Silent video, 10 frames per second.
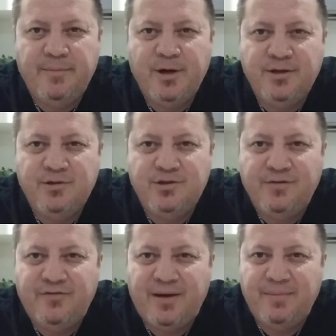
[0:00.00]
My
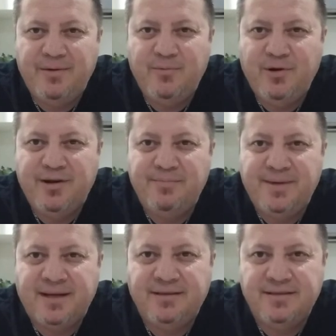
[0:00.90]
YouTube family, and welcome
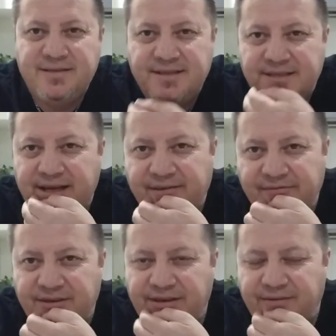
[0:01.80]
back. This is the second
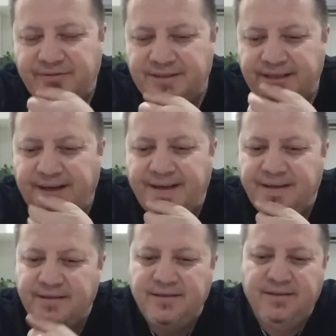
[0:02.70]
video for today,
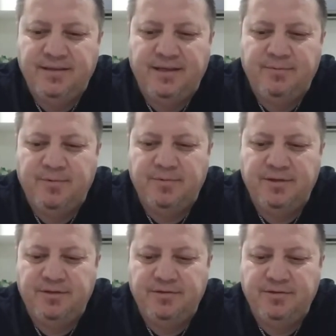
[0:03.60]
and what we're
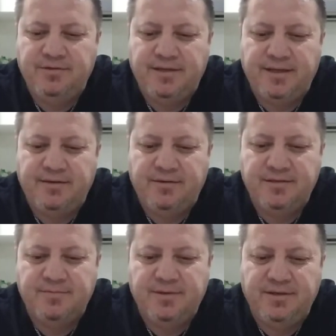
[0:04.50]
going to do today,
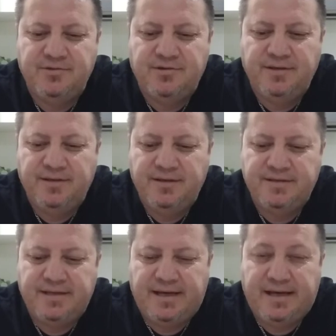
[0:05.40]
guys, we're going to try these
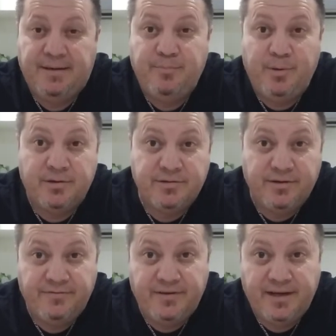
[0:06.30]
box
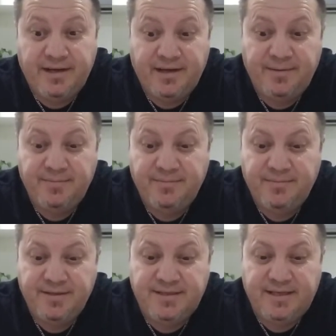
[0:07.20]
of
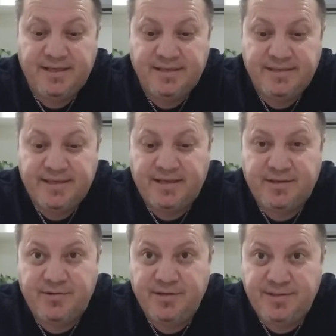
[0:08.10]
Snickers
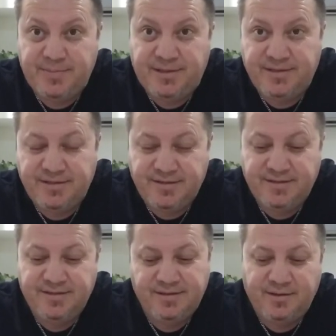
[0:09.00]

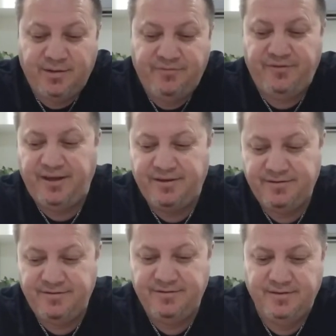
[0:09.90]
crispers that I found.